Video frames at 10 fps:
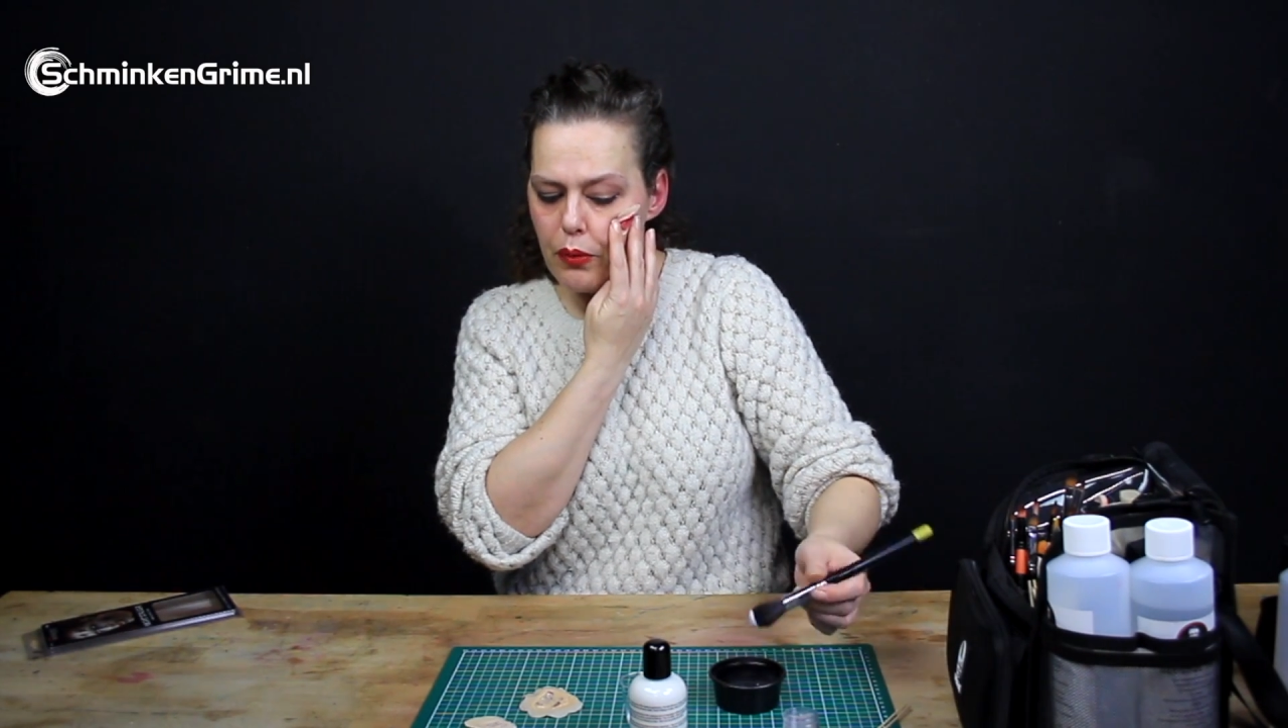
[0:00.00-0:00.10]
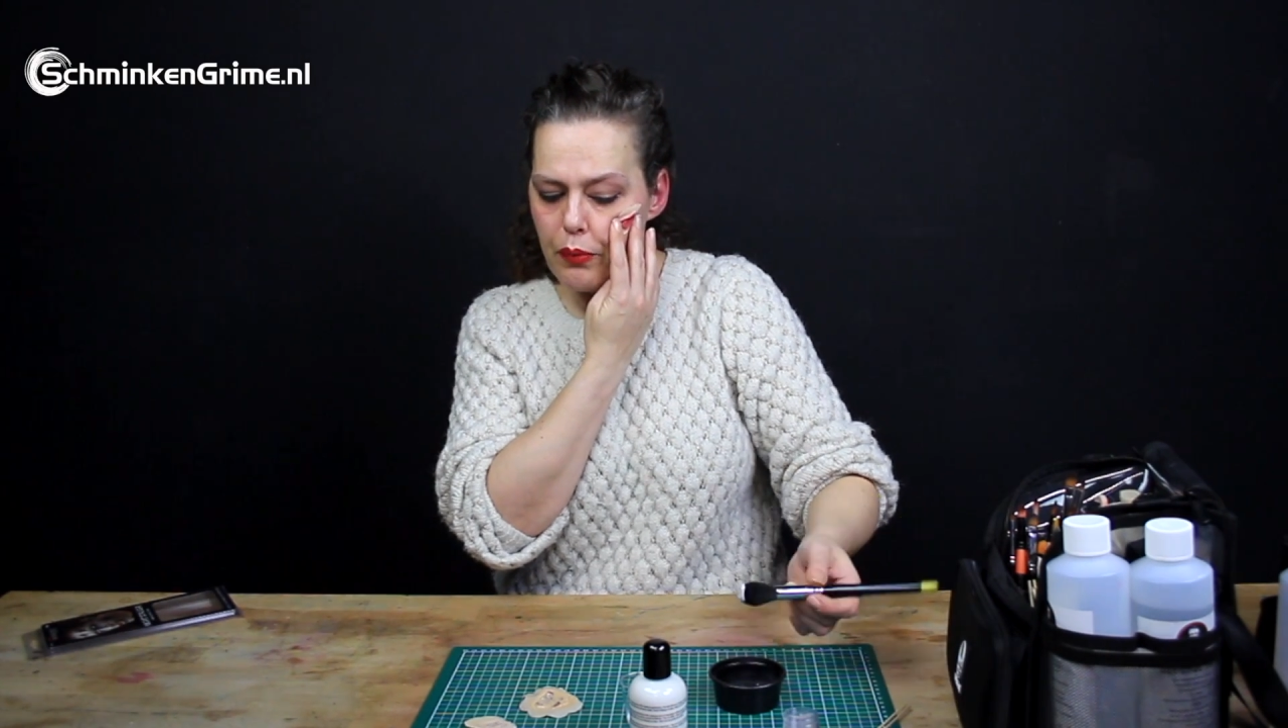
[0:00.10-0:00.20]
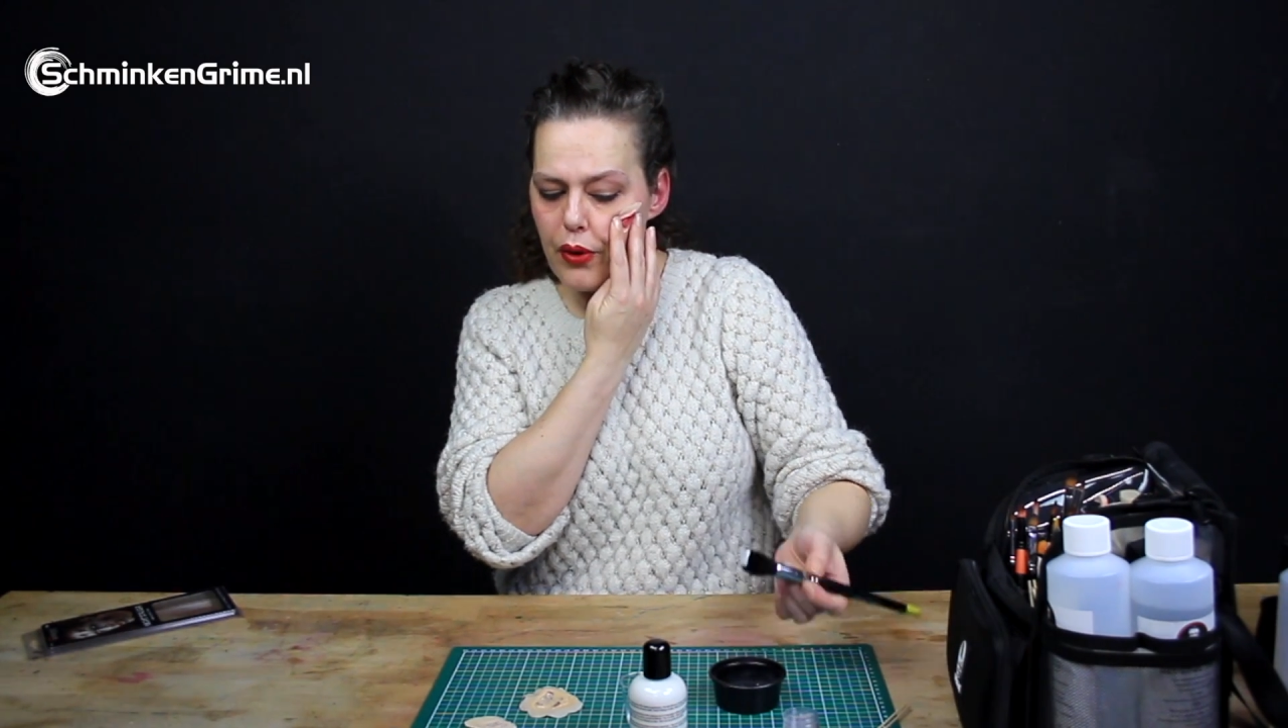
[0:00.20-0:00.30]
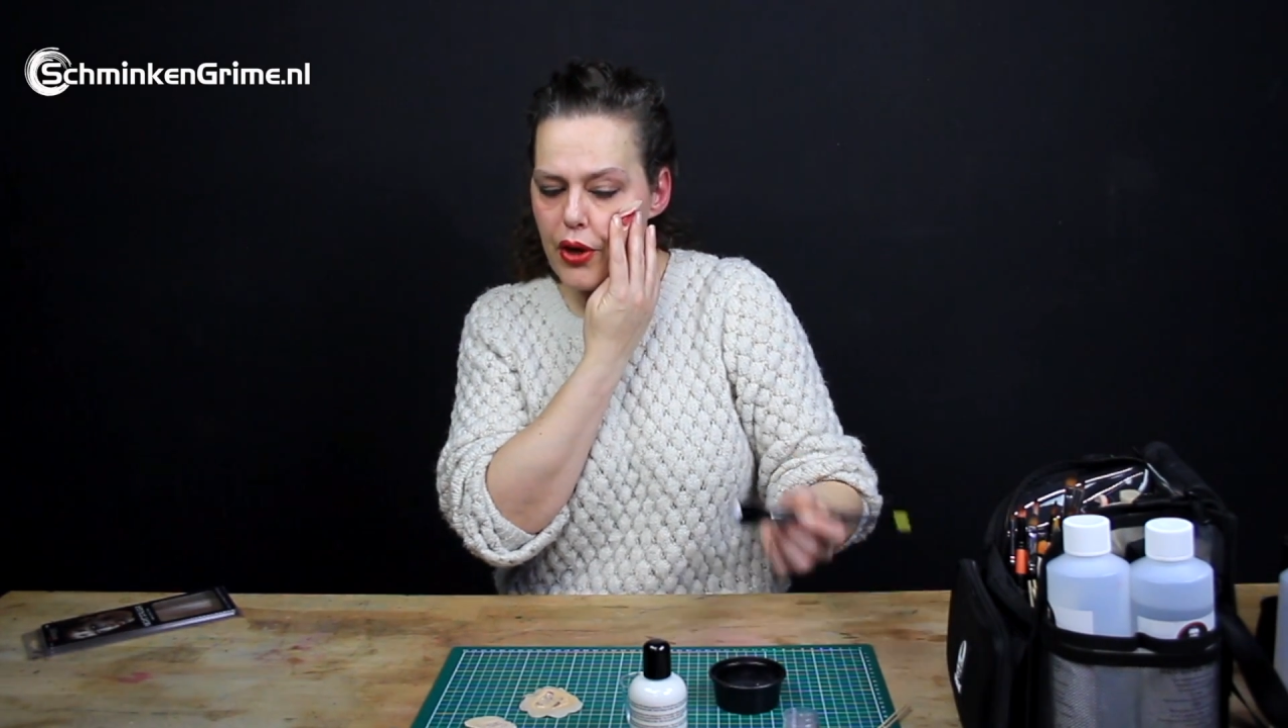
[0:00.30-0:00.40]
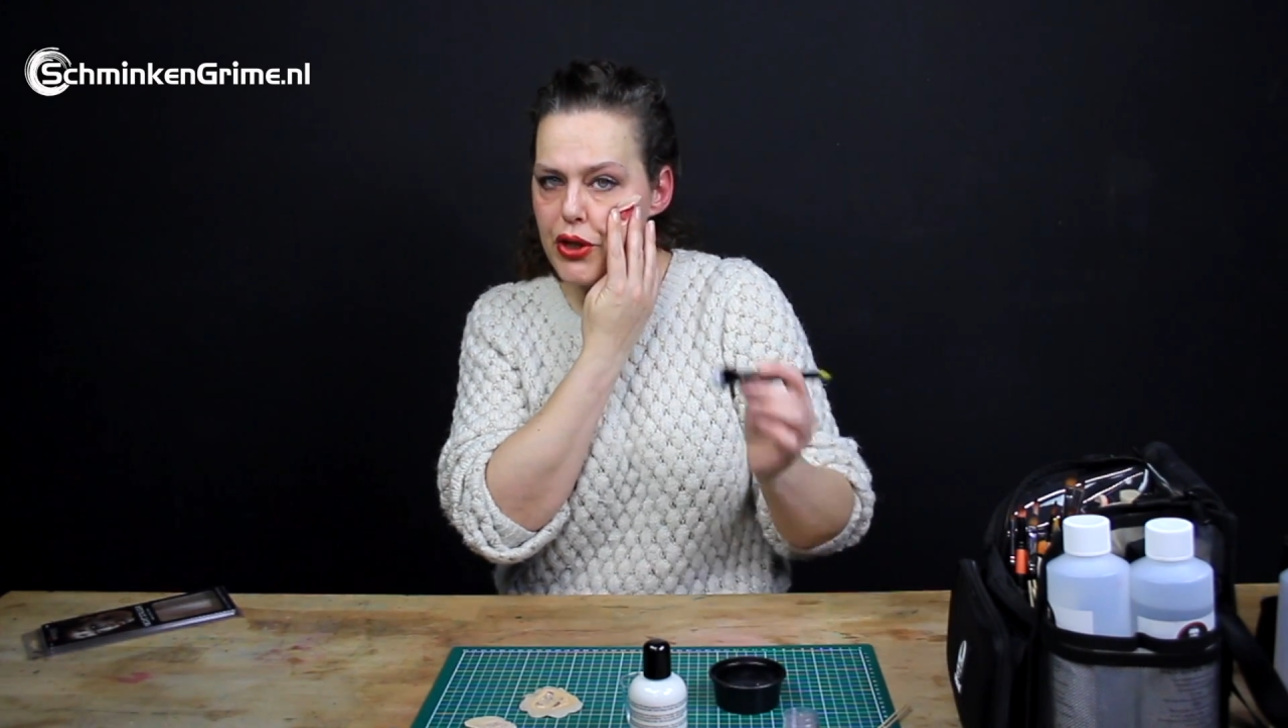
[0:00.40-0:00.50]

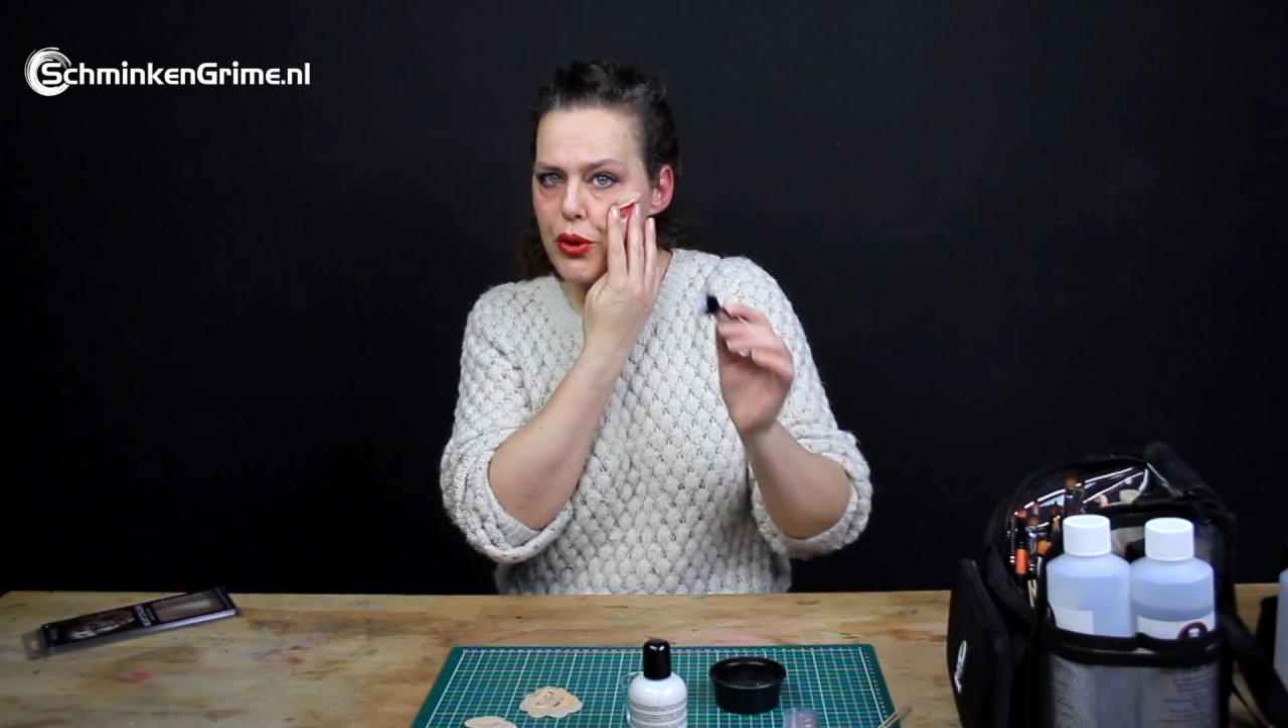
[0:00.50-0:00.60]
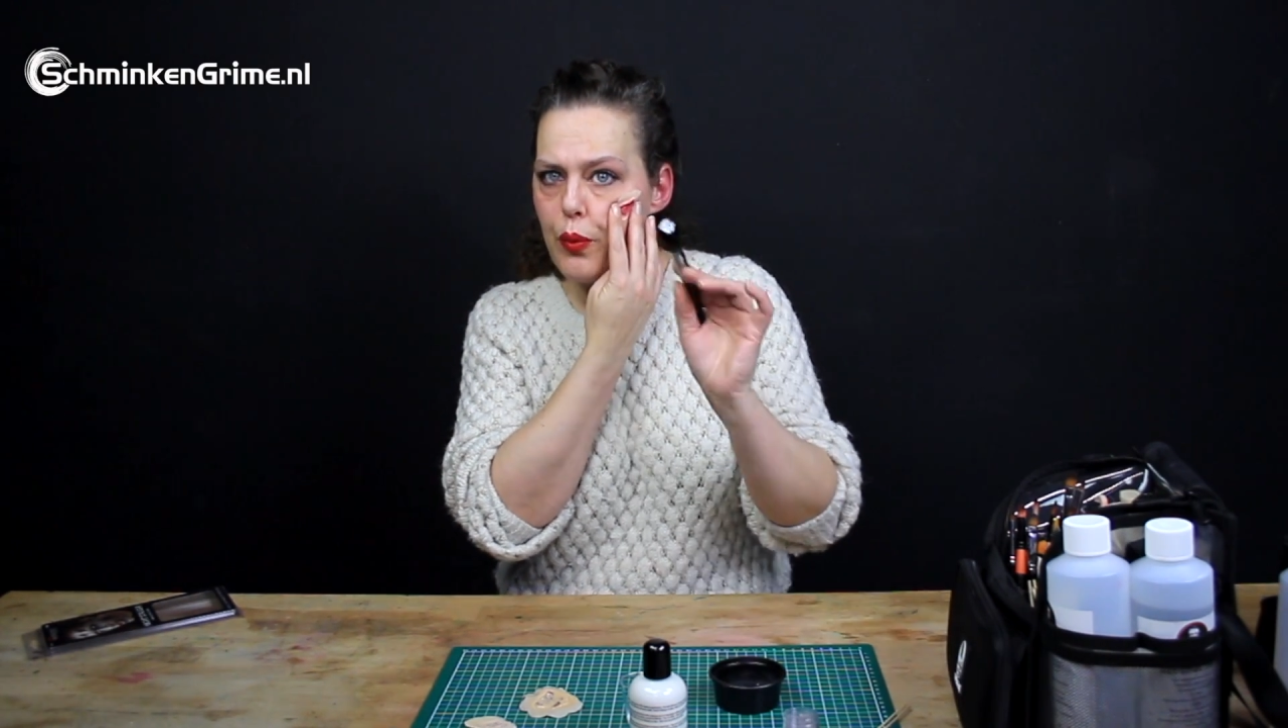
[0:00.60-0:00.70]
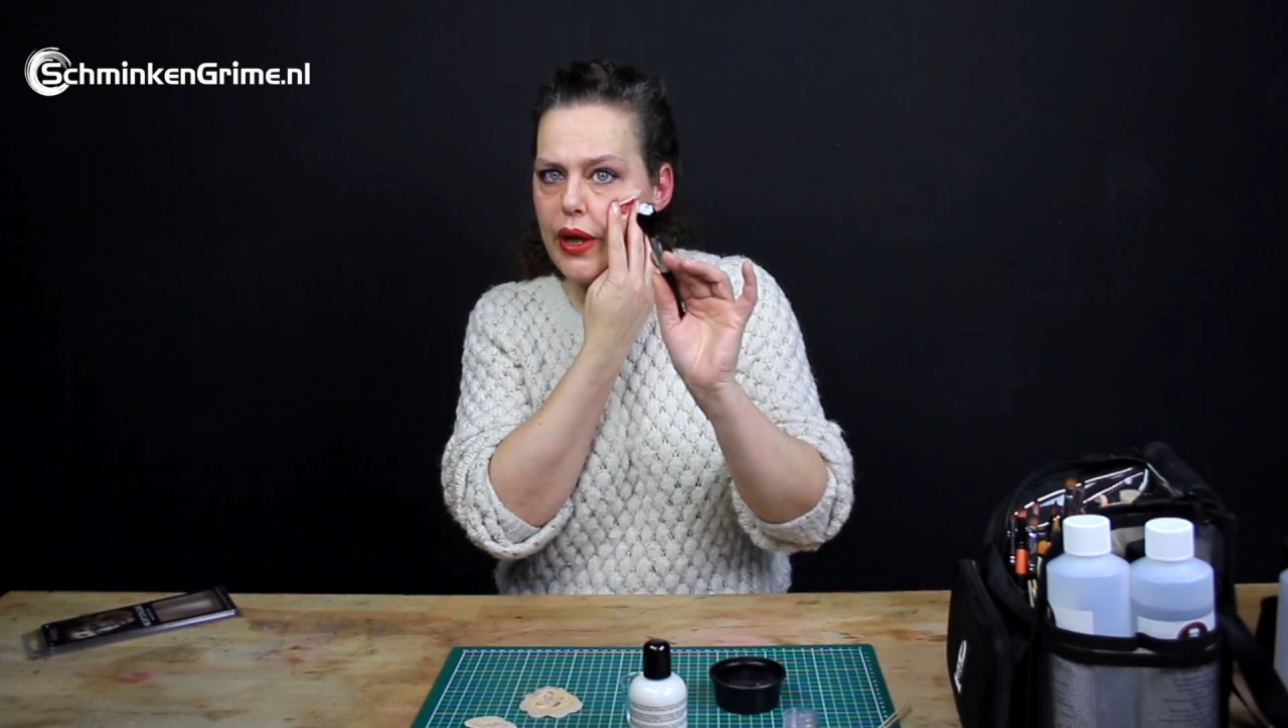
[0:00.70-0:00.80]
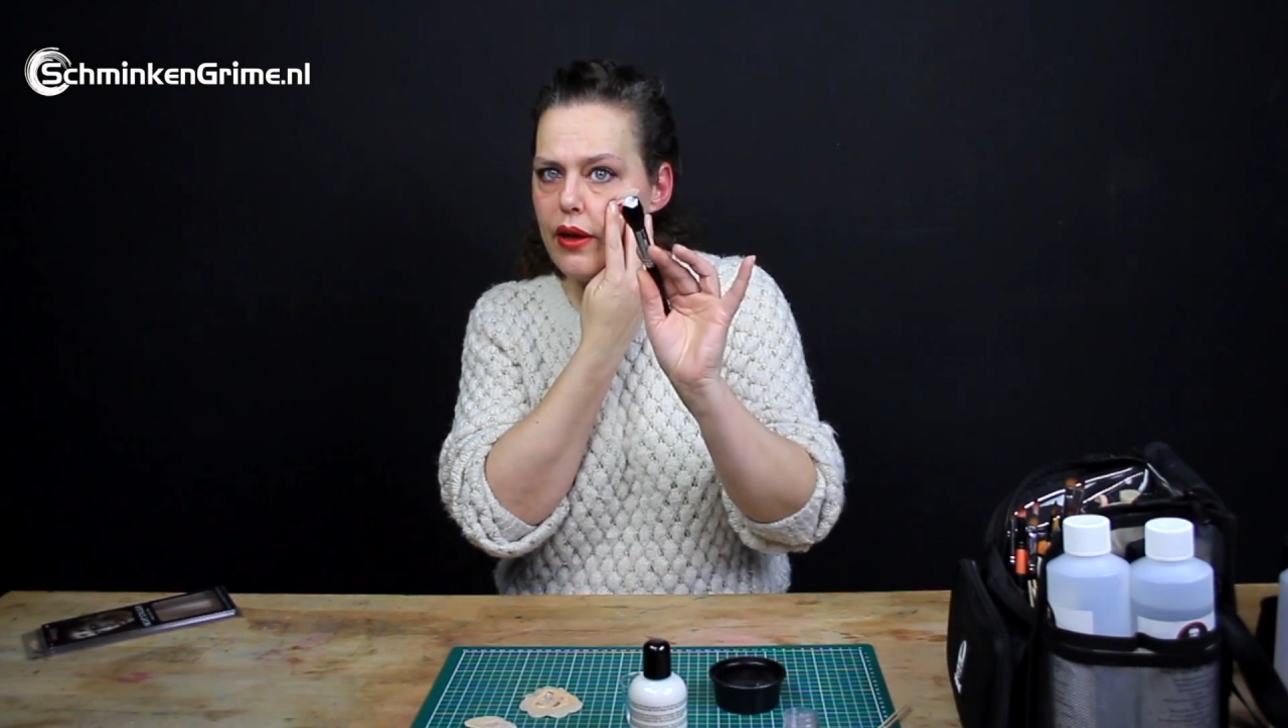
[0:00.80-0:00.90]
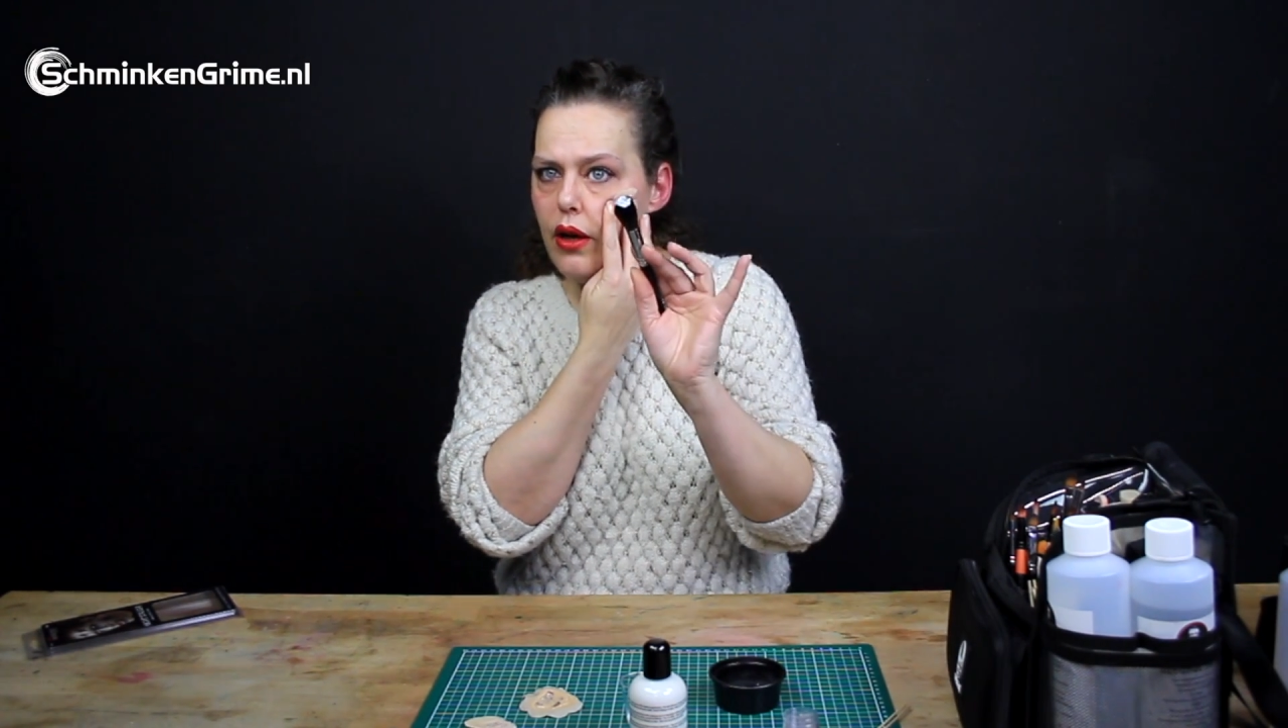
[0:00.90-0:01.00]
brush with